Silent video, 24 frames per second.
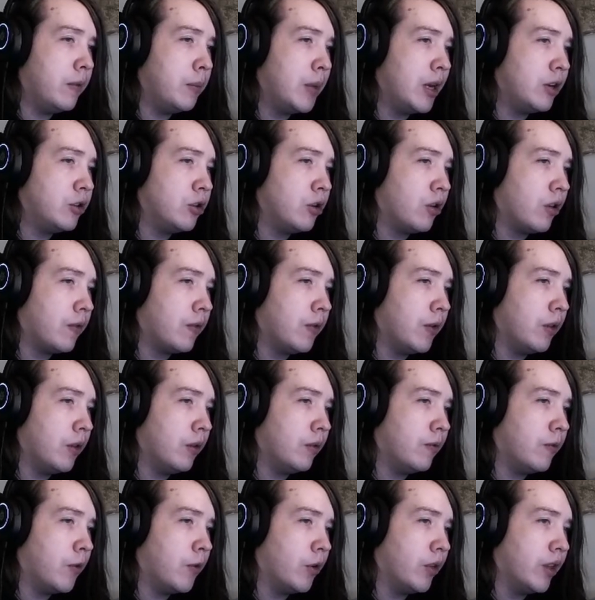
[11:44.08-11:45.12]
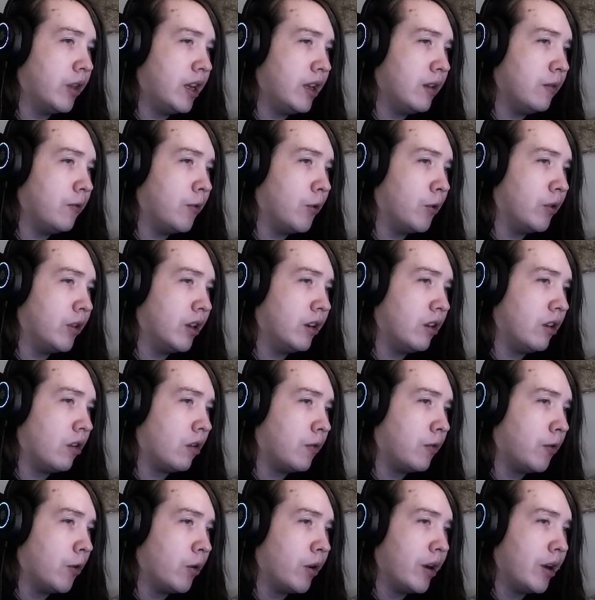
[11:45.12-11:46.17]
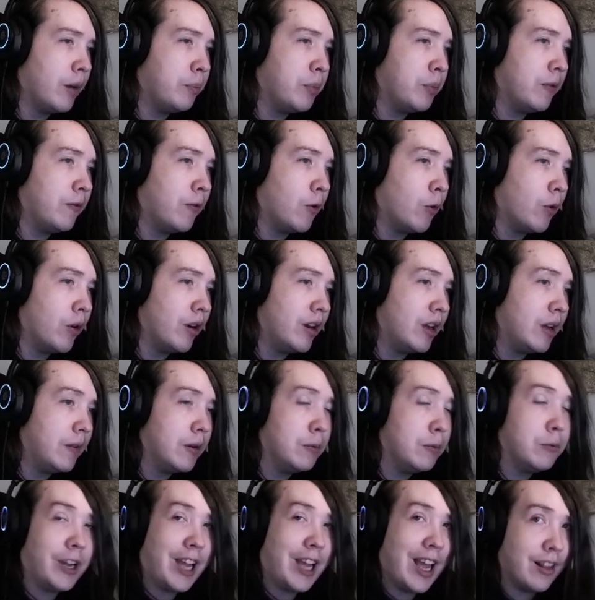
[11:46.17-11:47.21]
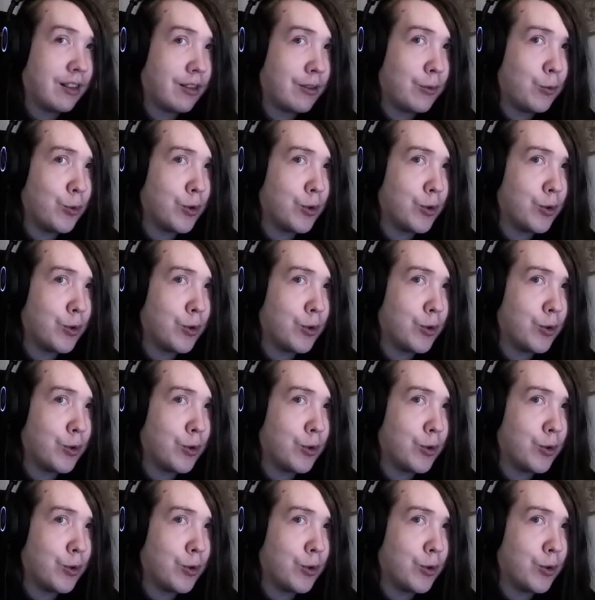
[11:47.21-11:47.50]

measures for the dysphoria before it even gets